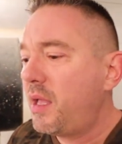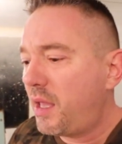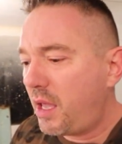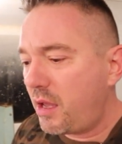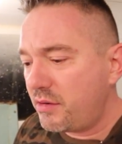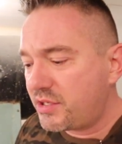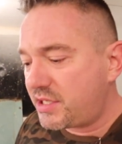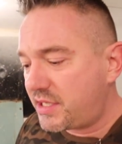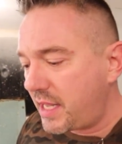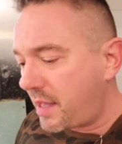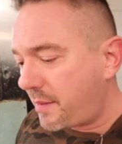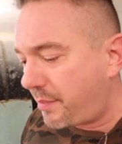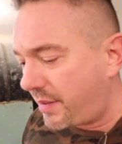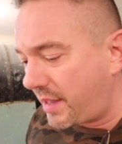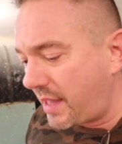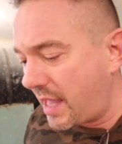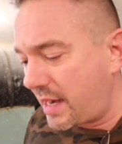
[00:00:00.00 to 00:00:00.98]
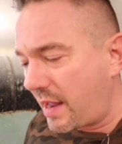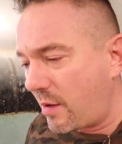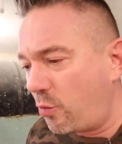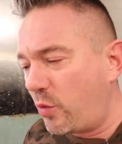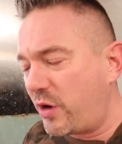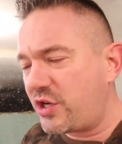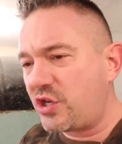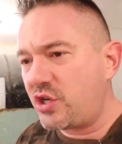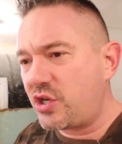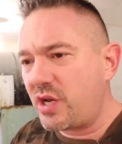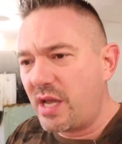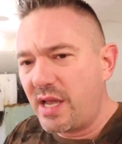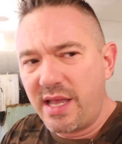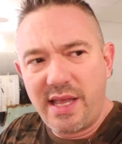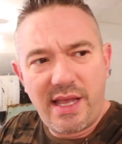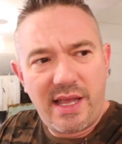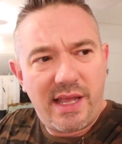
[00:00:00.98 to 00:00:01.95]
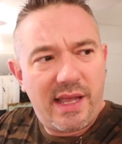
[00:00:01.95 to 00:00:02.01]
and I wish
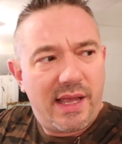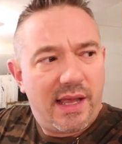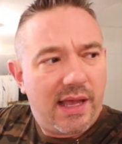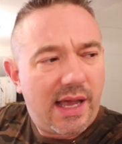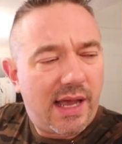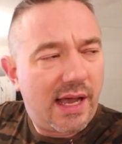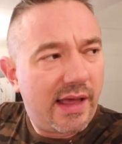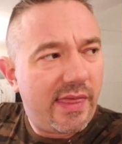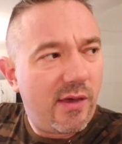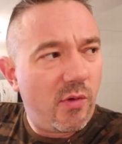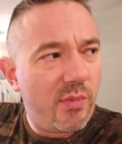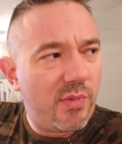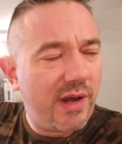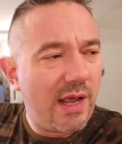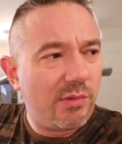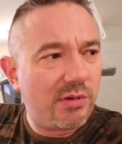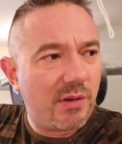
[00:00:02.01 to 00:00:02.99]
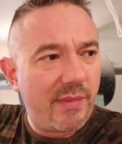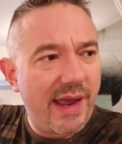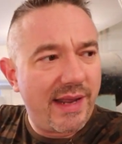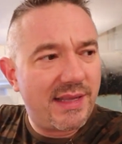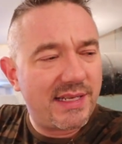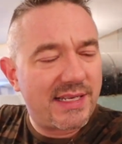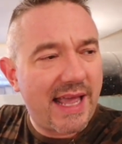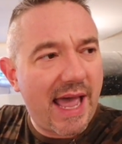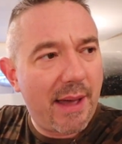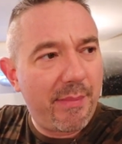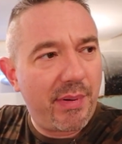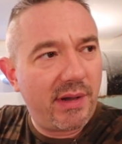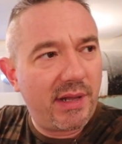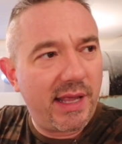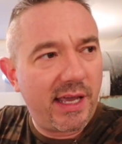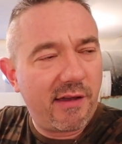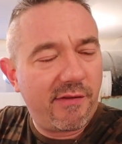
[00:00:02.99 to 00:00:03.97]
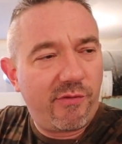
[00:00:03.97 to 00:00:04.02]
that we've been able to make this
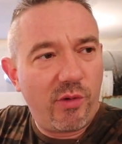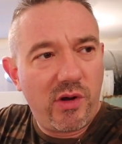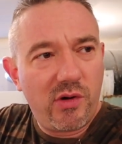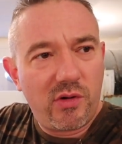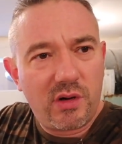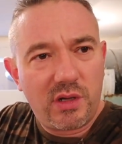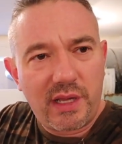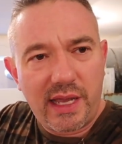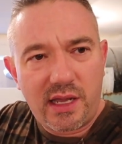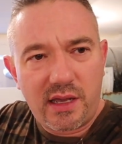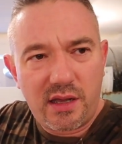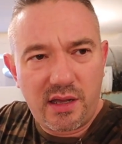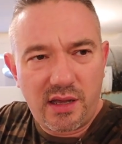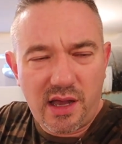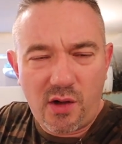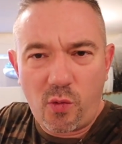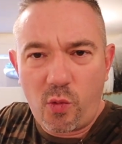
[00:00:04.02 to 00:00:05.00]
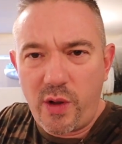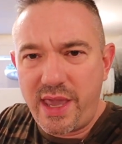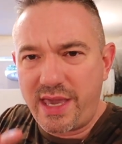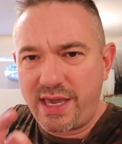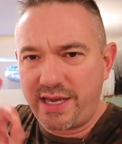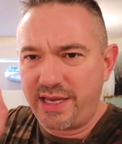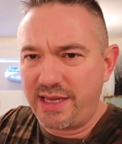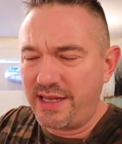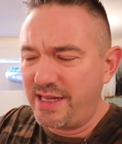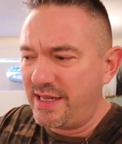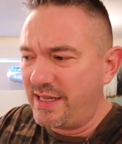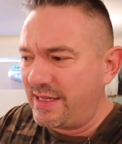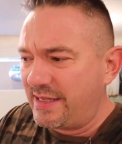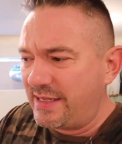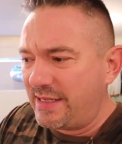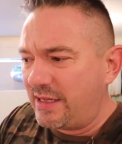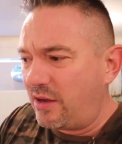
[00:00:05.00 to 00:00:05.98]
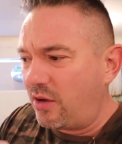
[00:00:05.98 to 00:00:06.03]
happen. Like if we were like a week
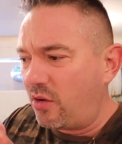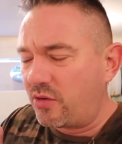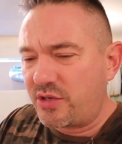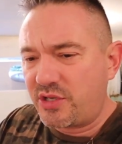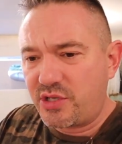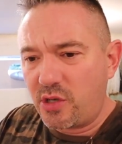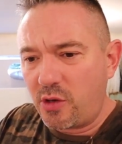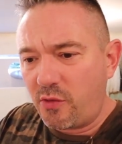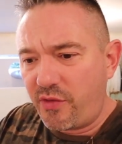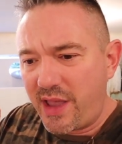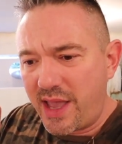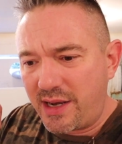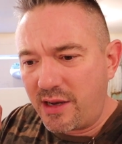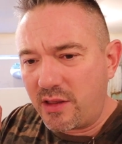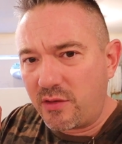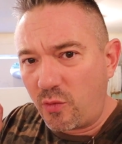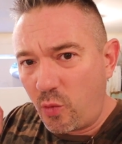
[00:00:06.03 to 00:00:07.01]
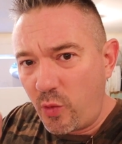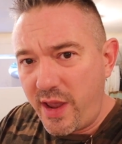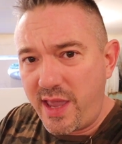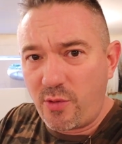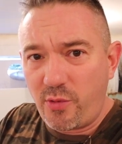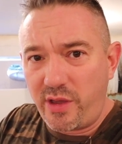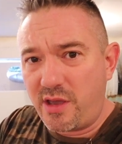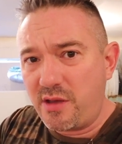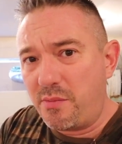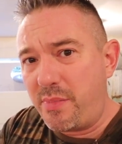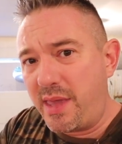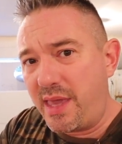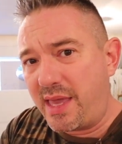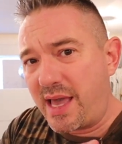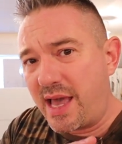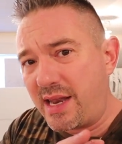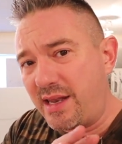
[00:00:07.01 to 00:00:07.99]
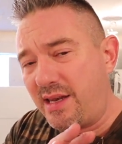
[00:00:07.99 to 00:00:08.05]
or so, if we had another week, we could be
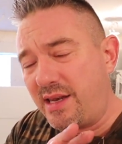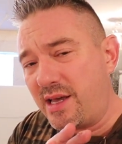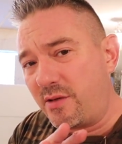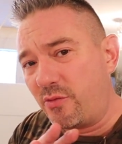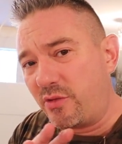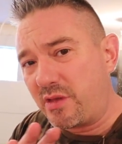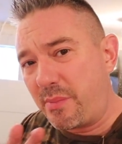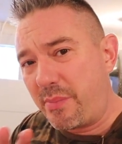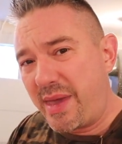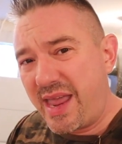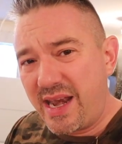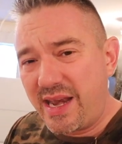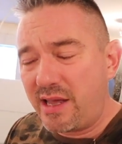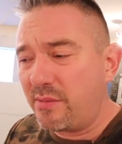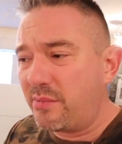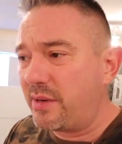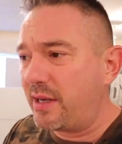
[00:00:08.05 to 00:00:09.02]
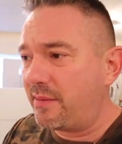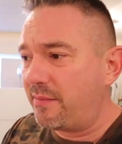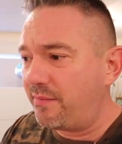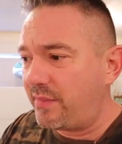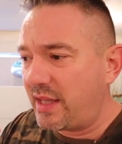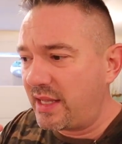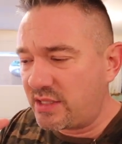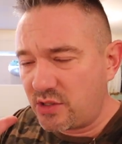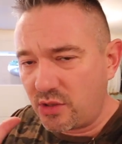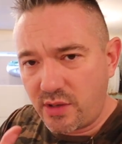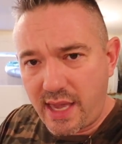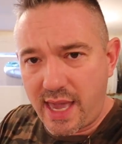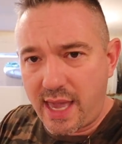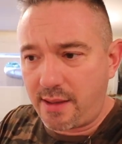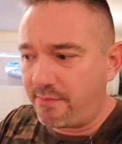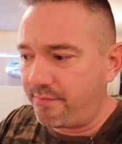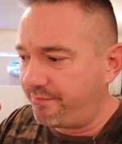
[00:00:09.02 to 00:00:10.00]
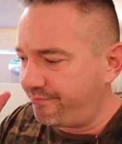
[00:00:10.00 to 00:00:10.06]
kind of done with the painting, but it's
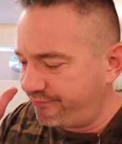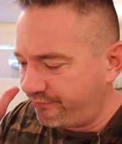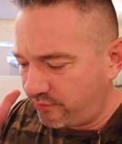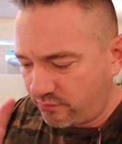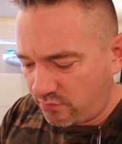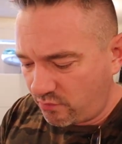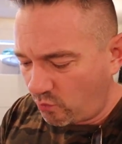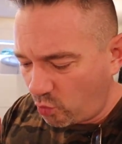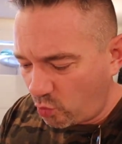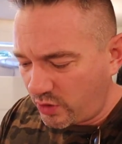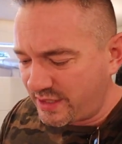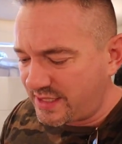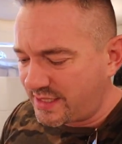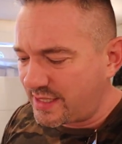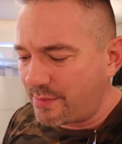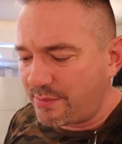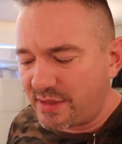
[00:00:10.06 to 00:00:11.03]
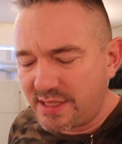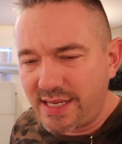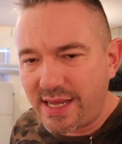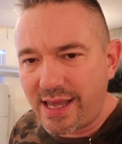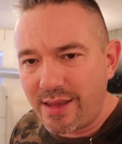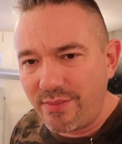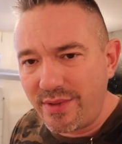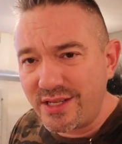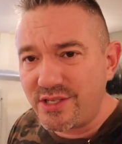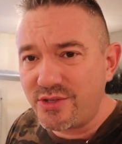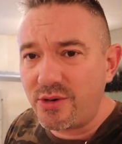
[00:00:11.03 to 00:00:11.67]
okay. One step at a time, it's